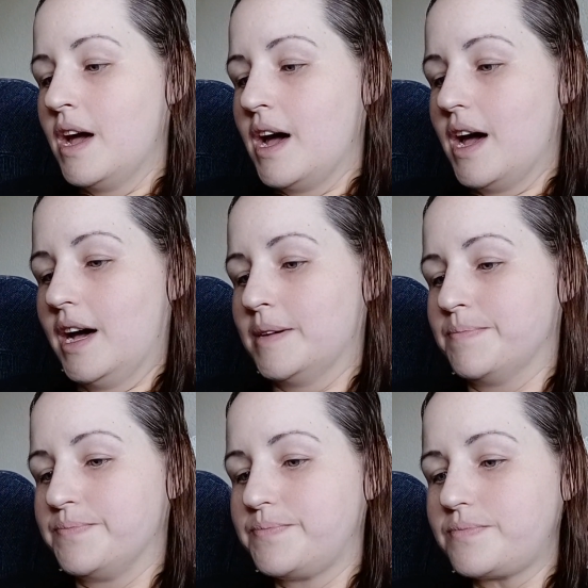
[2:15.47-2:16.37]

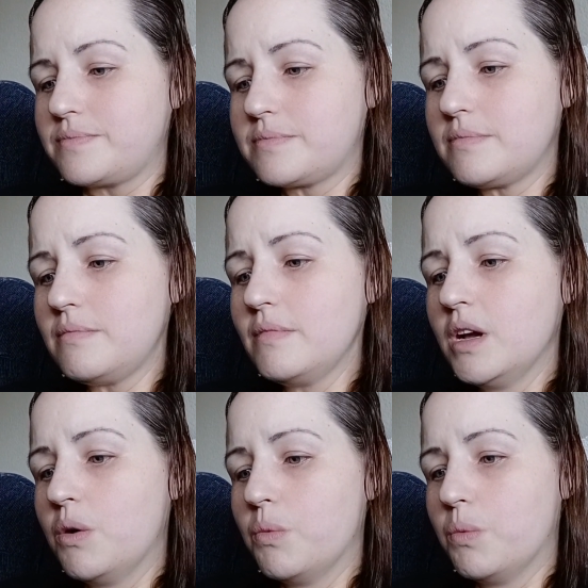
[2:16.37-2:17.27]

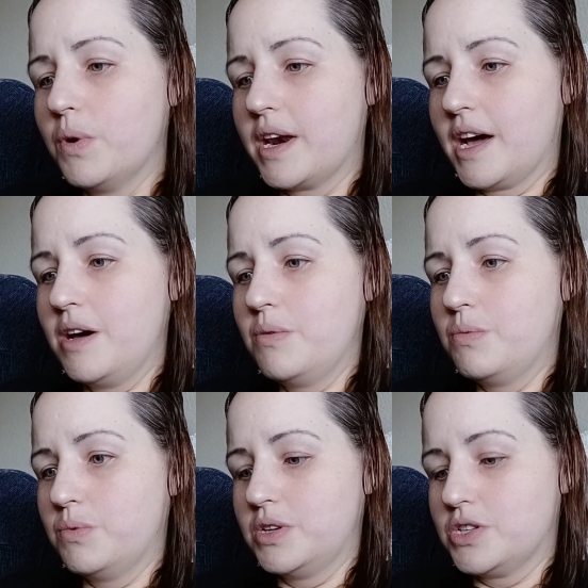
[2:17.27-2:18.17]
When I
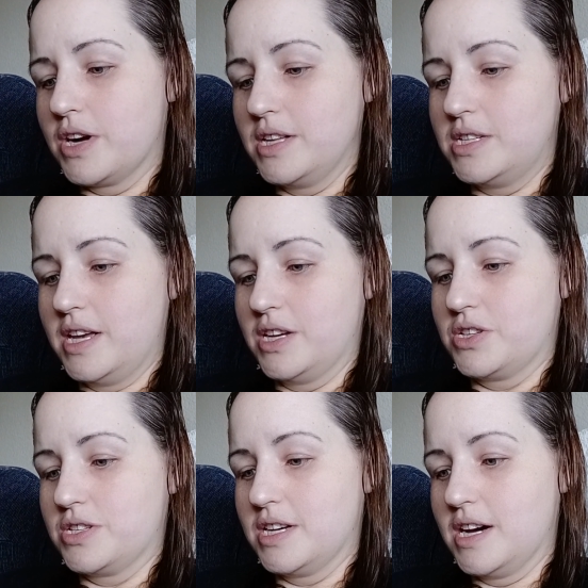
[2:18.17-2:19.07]
would try to
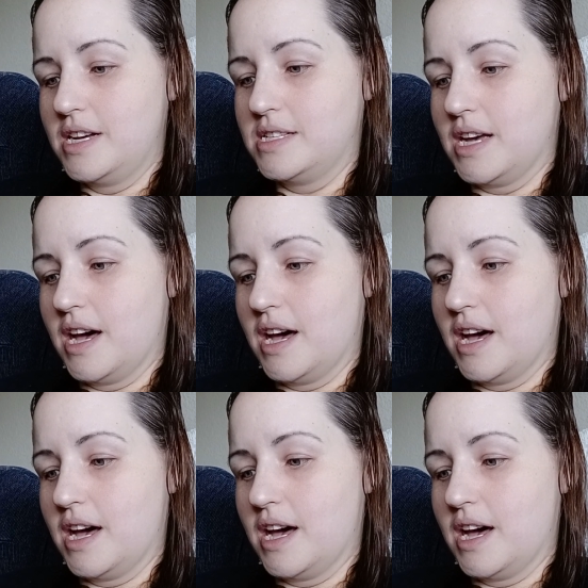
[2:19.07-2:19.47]
exercise,